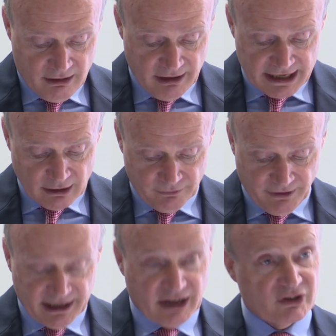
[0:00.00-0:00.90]
legal,
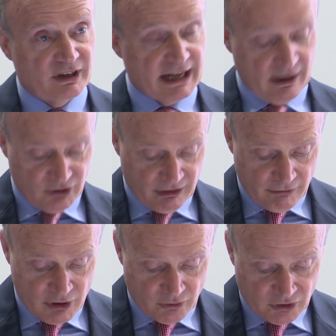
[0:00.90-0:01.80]
finance and accounting
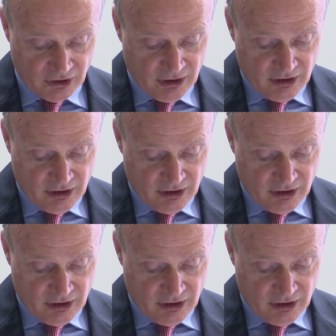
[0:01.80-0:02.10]
route,